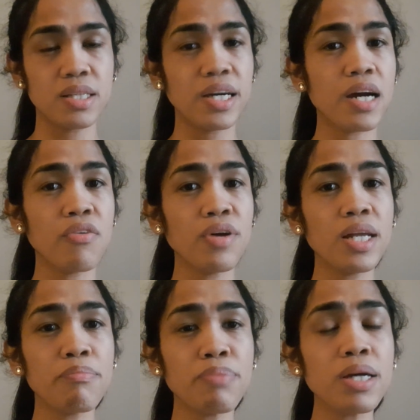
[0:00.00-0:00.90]
They are
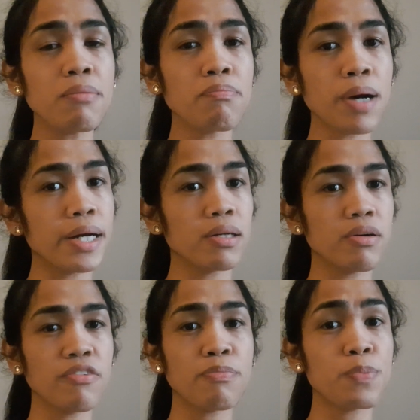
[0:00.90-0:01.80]
really big part
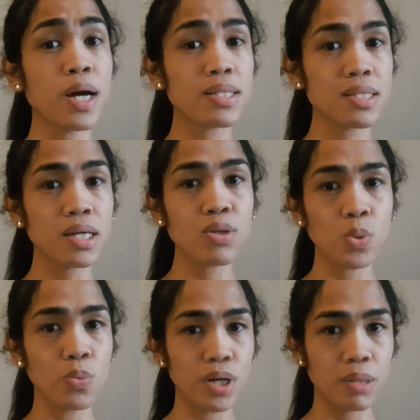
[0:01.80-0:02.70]
of processing
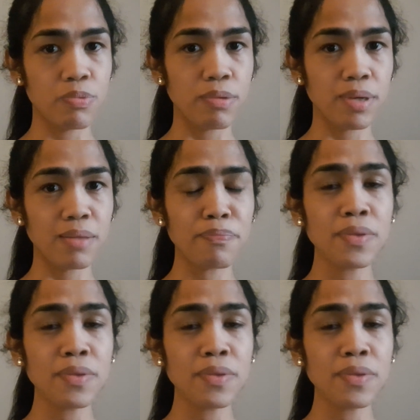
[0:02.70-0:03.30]
your work permit.